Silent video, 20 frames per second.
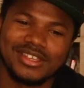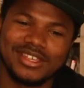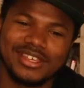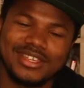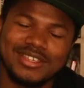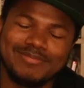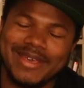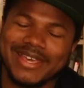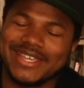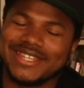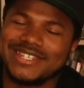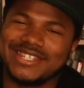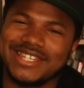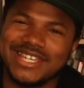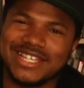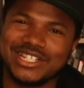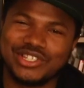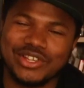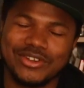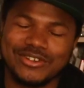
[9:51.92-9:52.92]
he making
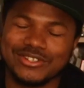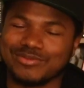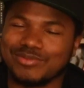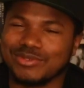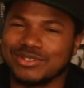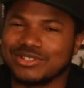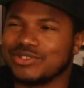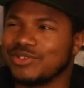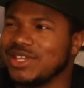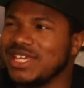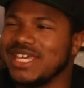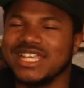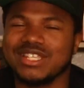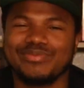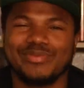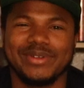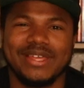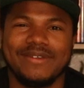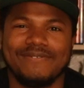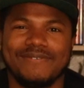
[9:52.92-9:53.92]
dick jokes with her. So he is
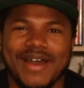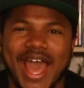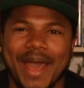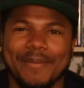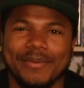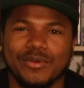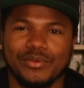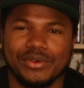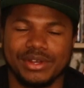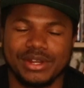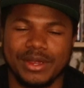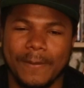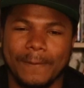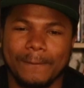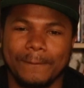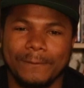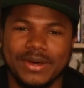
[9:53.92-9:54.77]
really vibing with her.